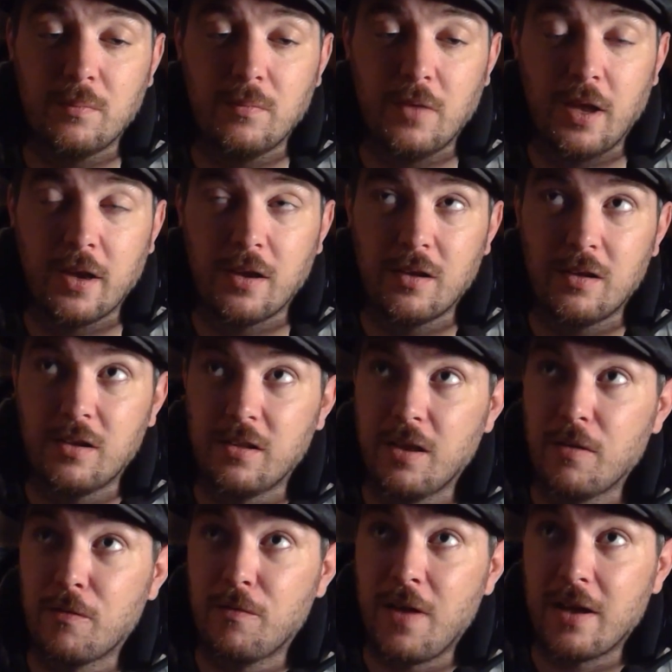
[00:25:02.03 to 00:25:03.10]
Like, the
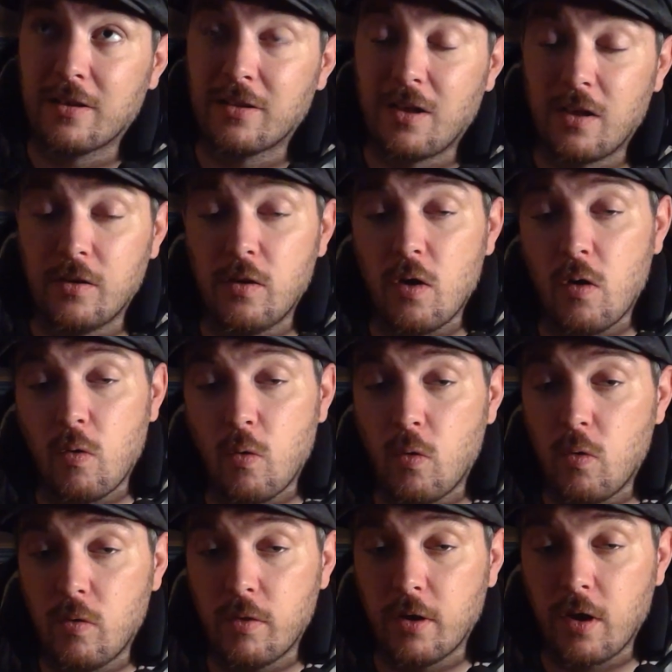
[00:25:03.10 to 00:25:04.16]
effects on
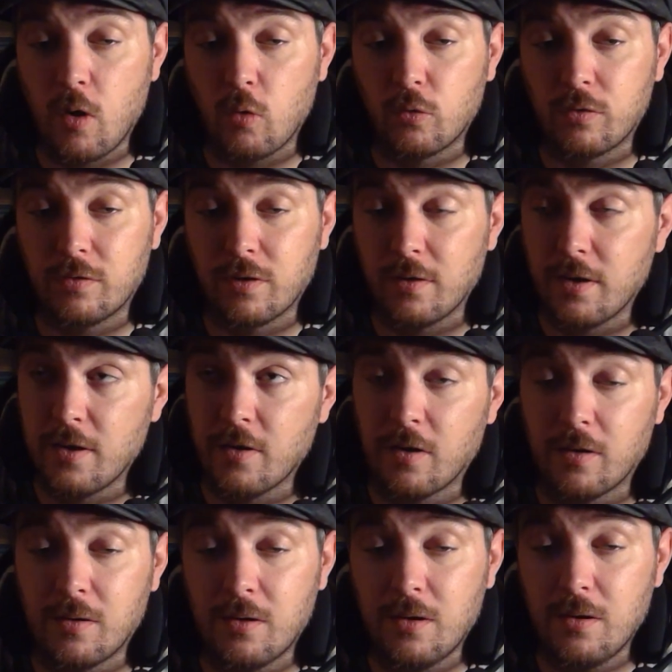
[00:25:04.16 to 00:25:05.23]
all the ghosts in here,